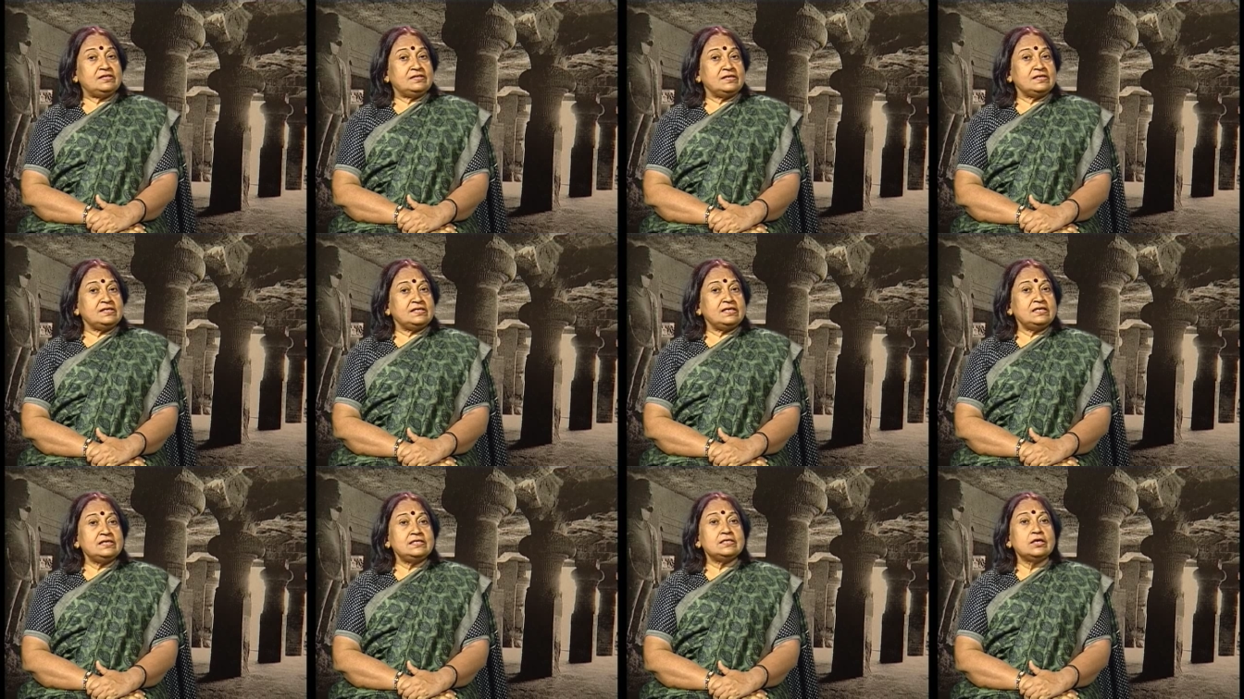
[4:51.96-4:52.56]

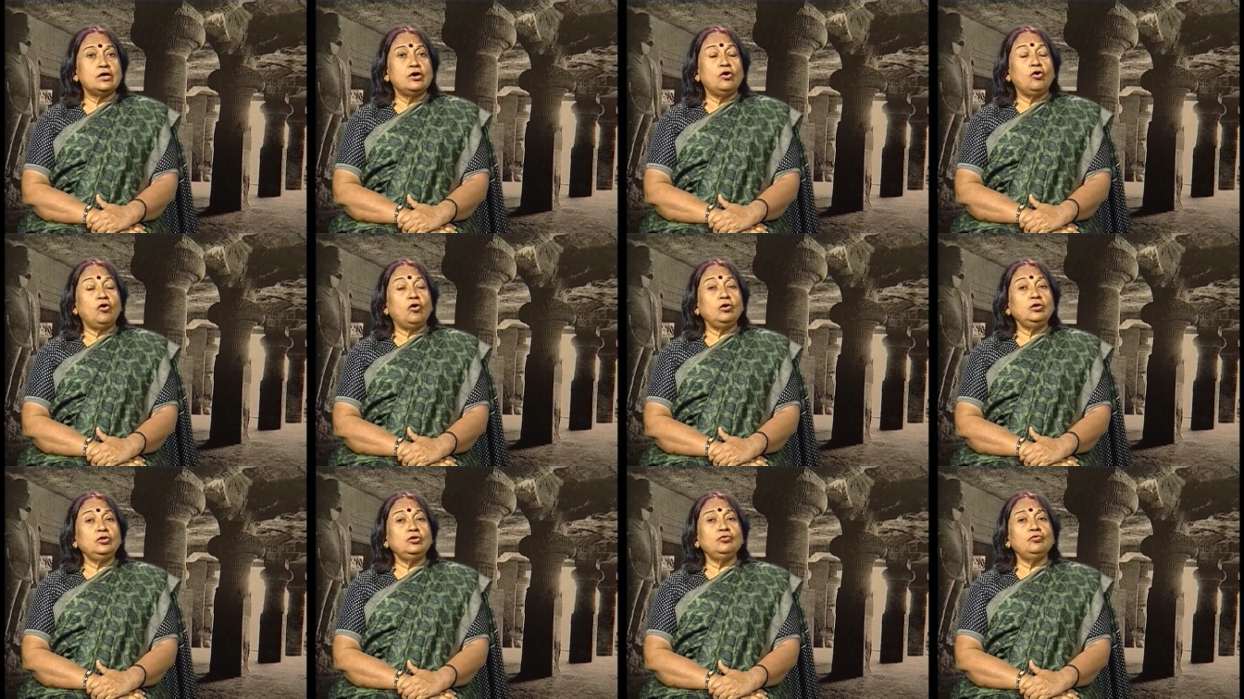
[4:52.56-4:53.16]
existence,
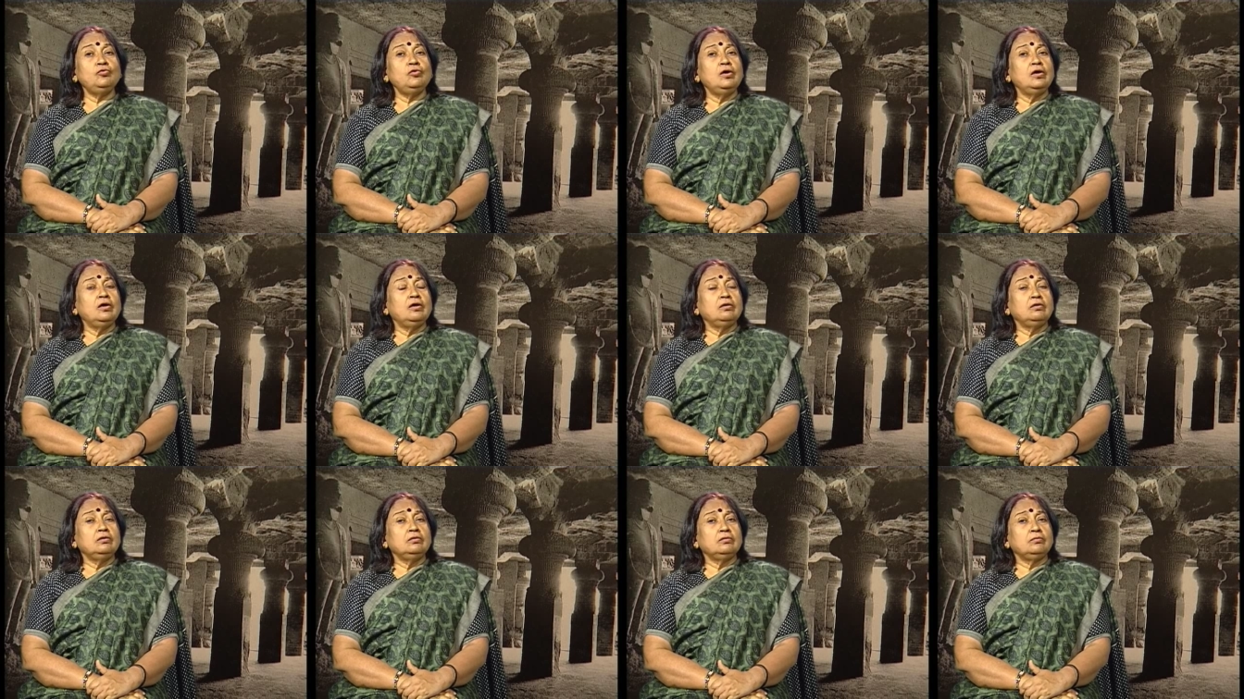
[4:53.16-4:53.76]
although
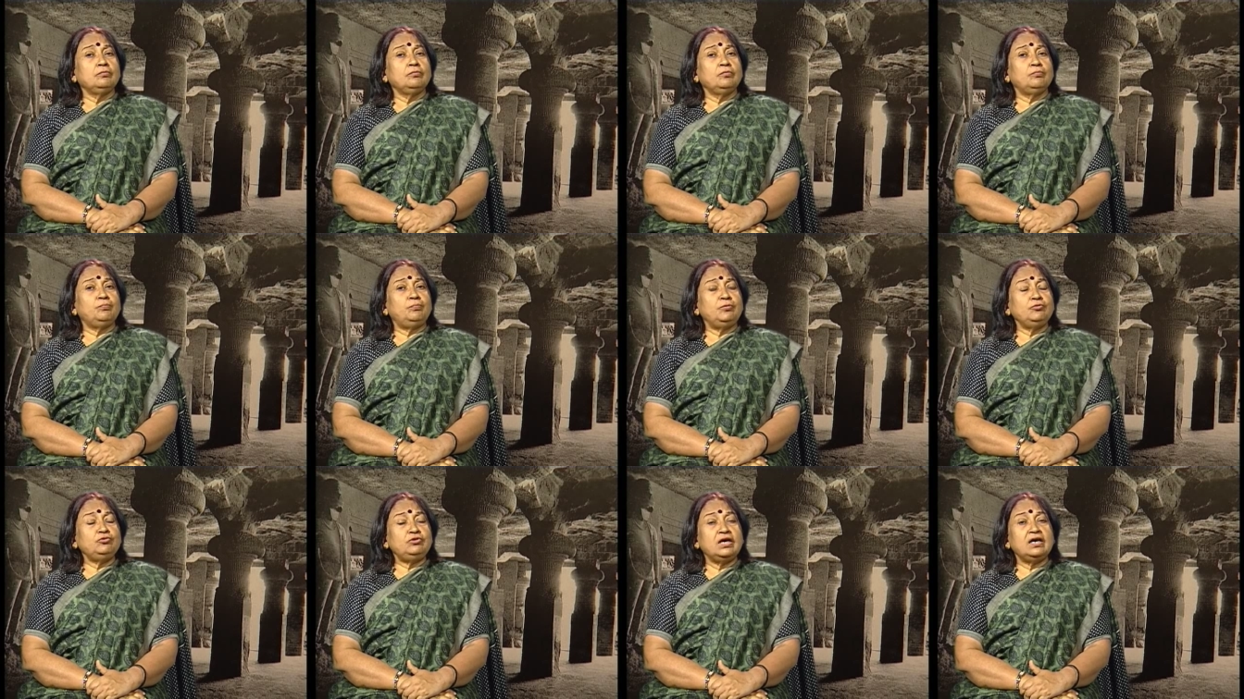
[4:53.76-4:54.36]

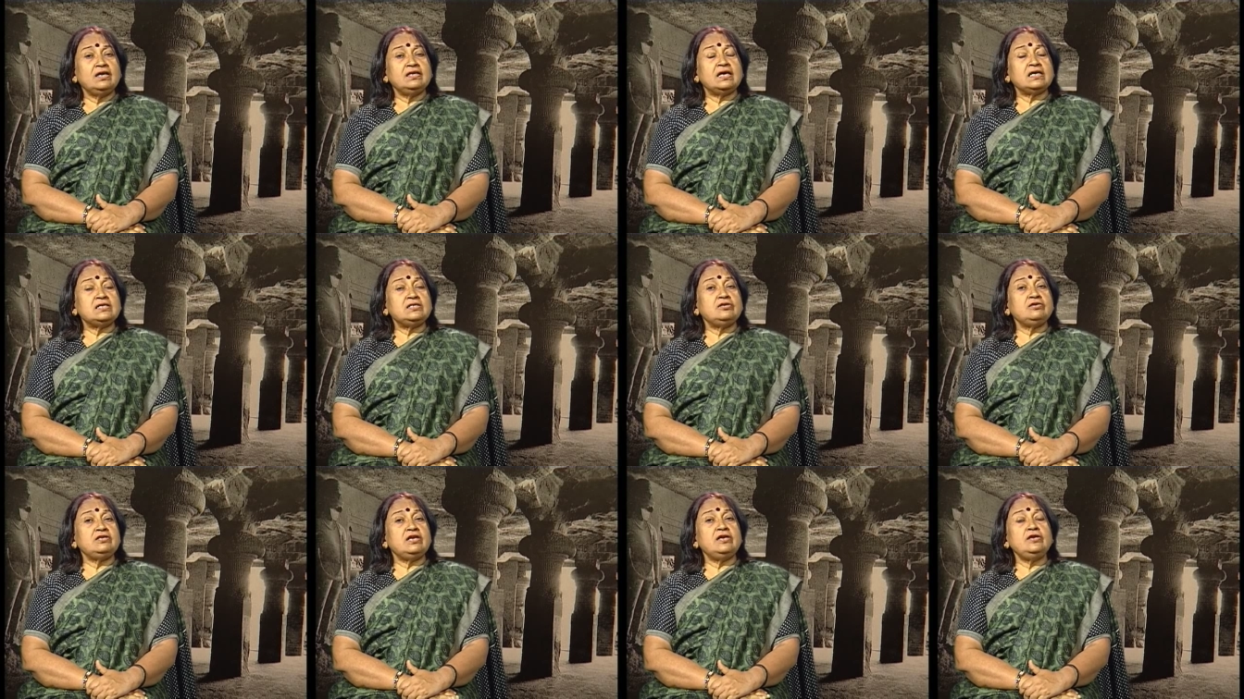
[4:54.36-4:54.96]
Buddha
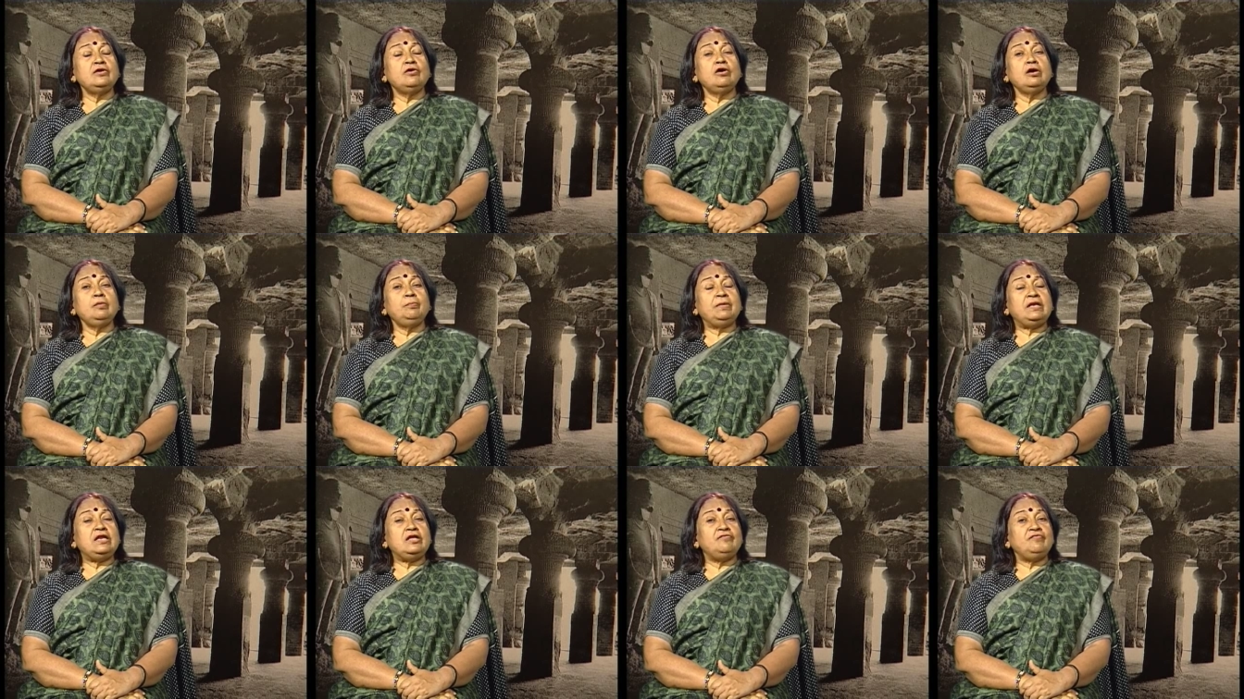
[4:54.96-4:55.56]
did
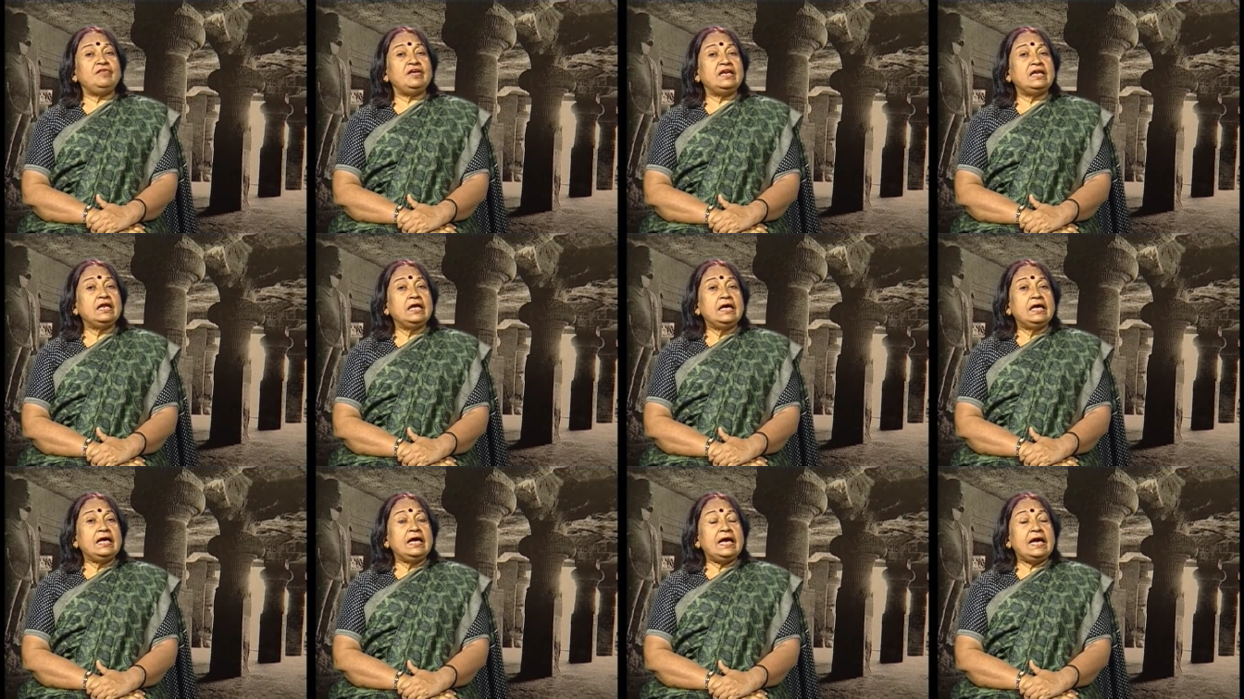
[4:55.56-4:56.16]
not believe in
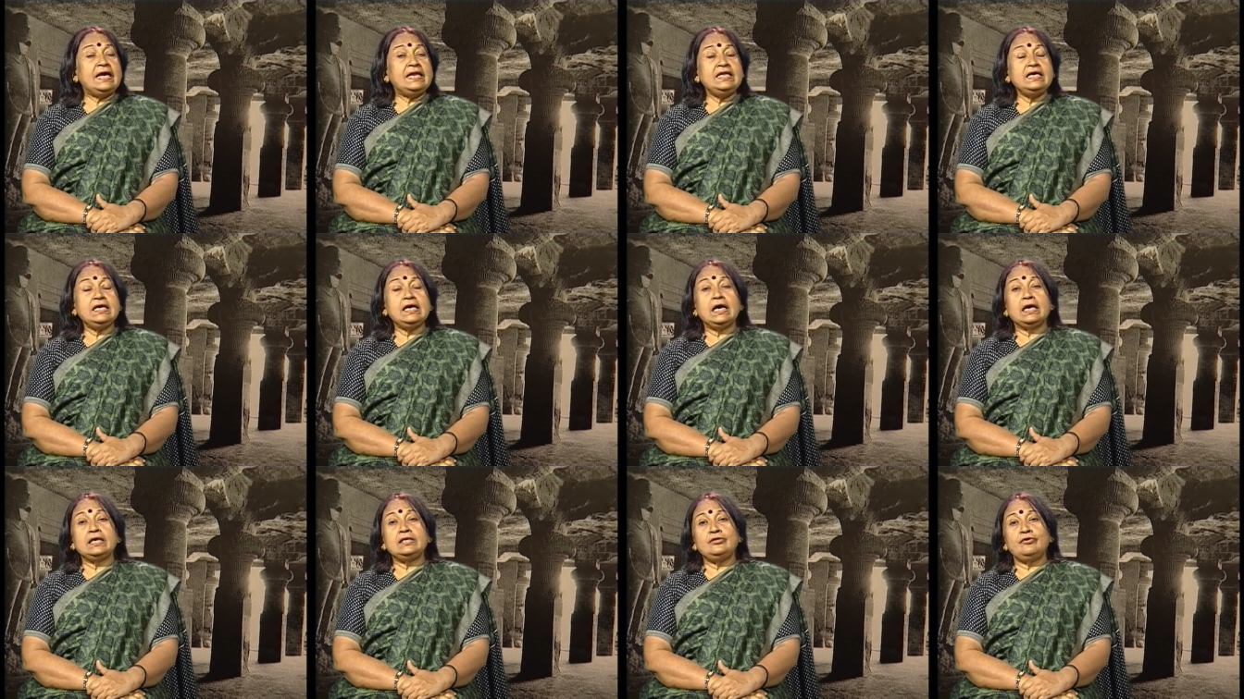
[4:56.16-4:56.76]
any
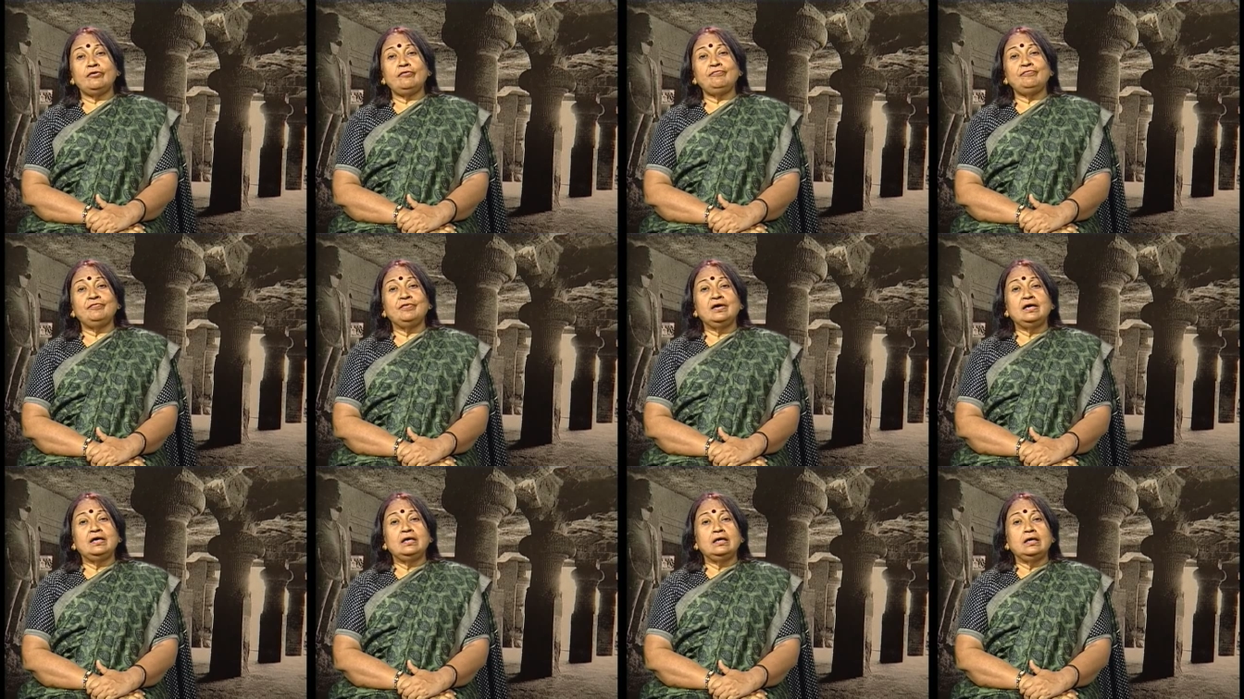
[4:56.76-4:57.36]
kind of
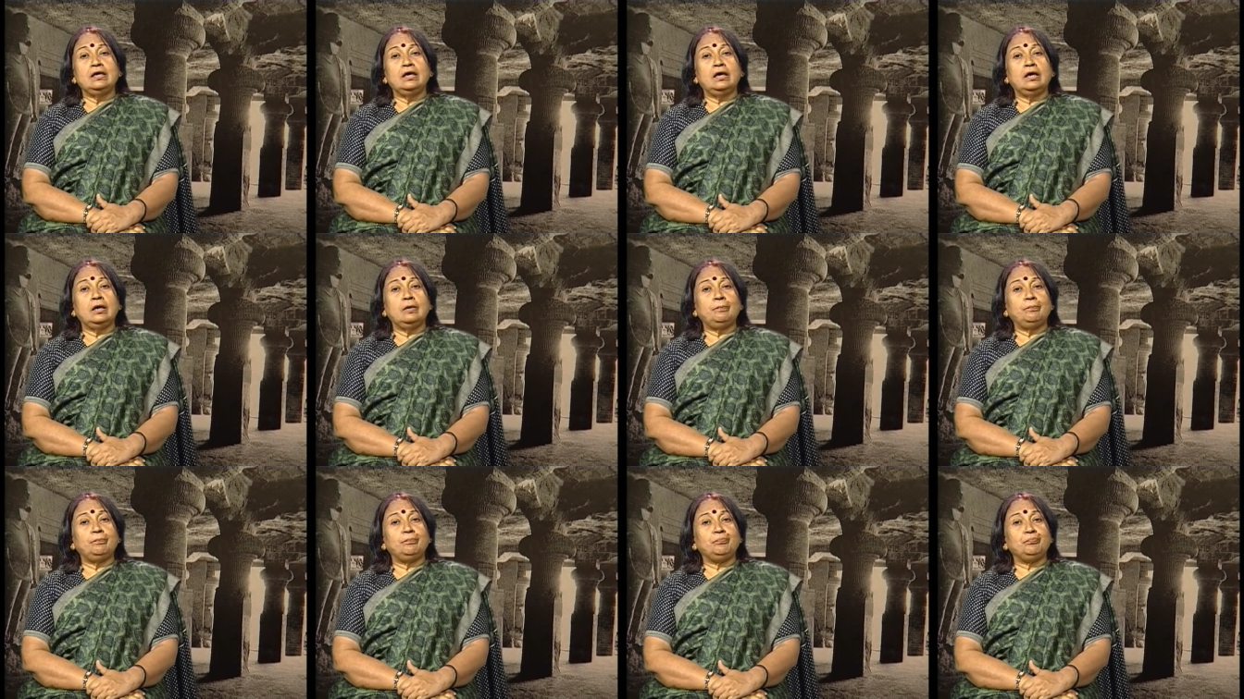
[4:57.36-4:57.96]

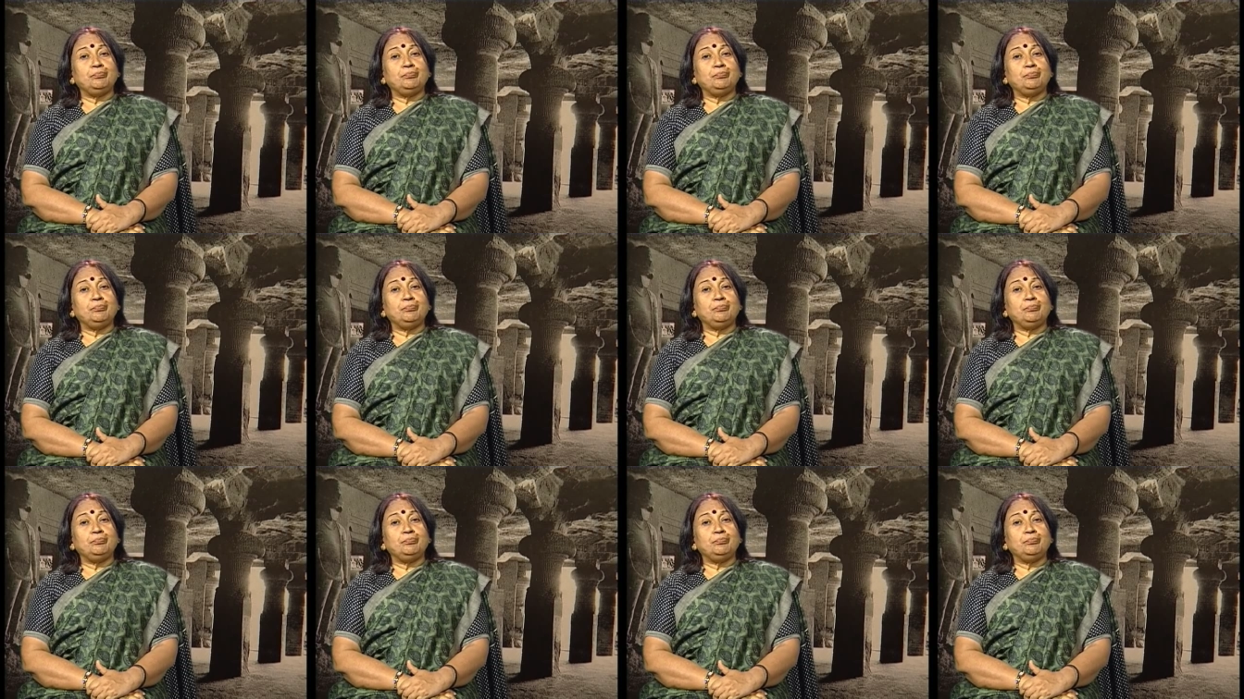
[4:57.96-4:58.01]
uh,